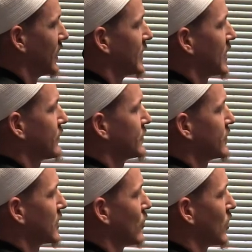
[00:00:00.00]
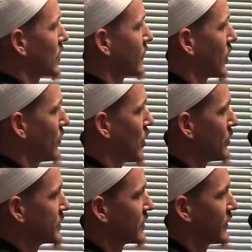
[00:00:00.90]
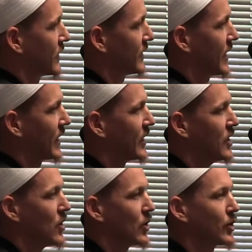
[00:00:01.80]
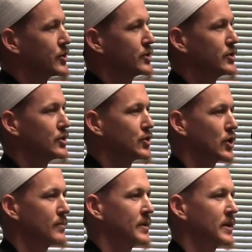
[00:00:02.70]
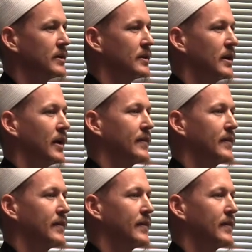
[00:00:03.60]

and every single one of our moments of our day are going to determine